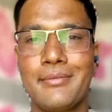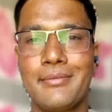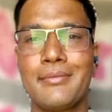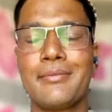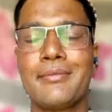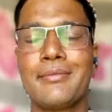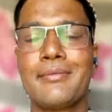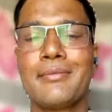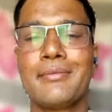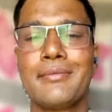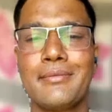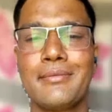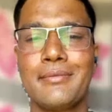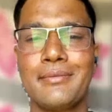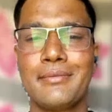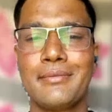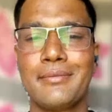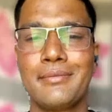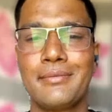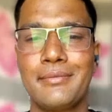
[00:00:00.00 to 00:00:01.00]

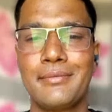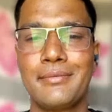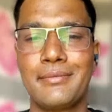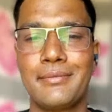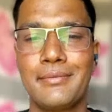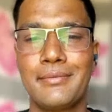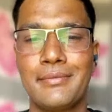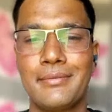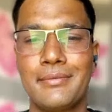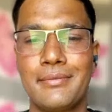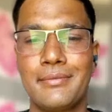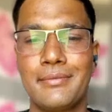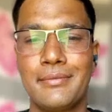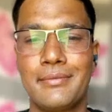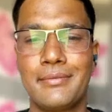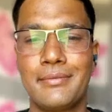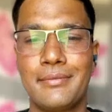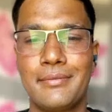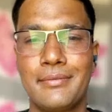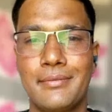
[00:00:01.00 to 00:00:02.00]

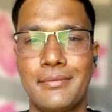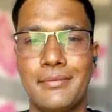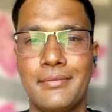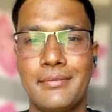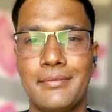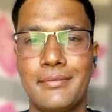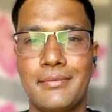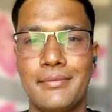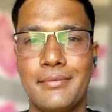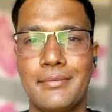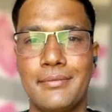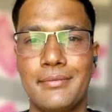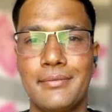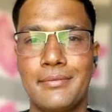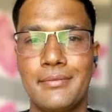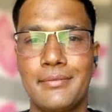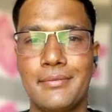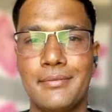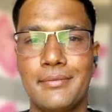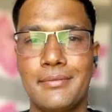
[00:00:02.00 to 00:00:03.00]

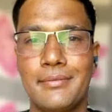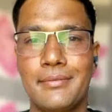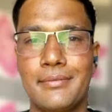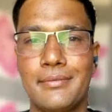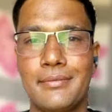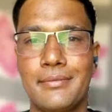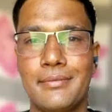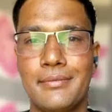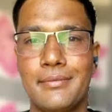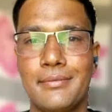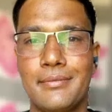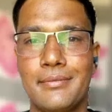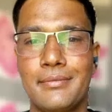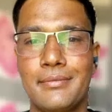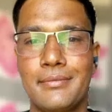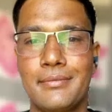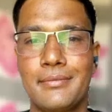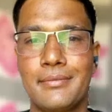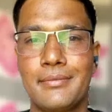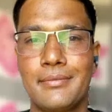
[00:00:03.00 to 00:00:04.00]

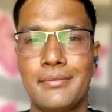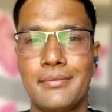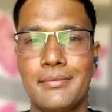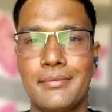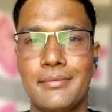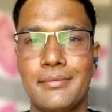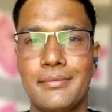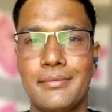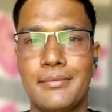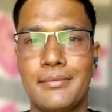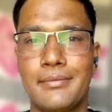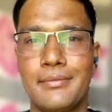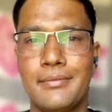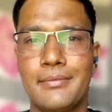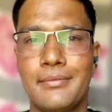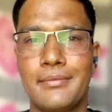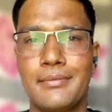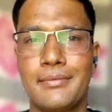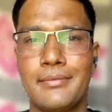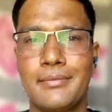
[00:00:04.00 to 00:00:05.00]

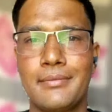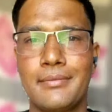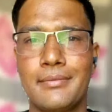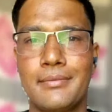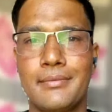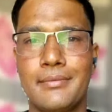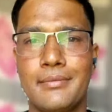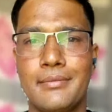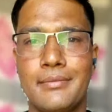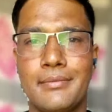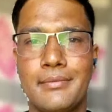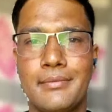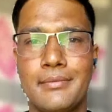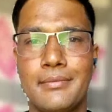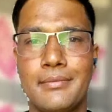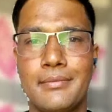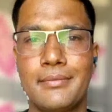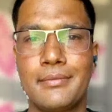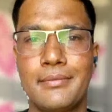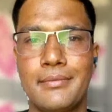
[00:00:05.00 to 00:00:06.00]

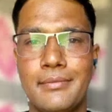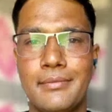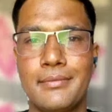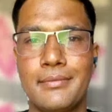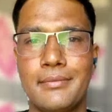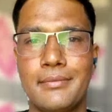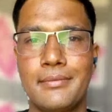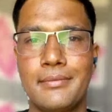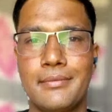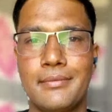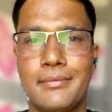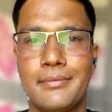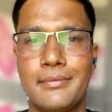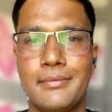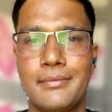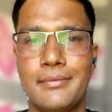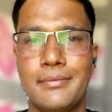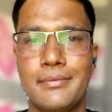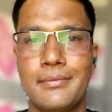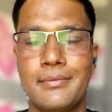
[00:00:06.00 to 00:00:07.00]

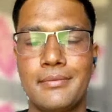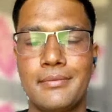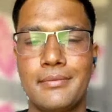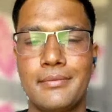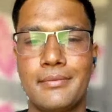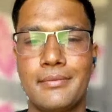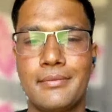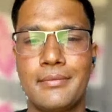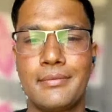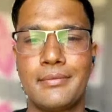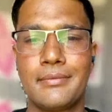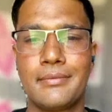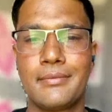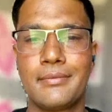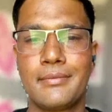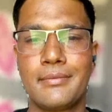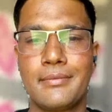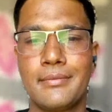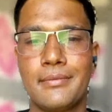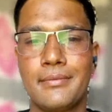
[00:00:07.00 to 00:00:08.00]
No words are spoken by the person on screen.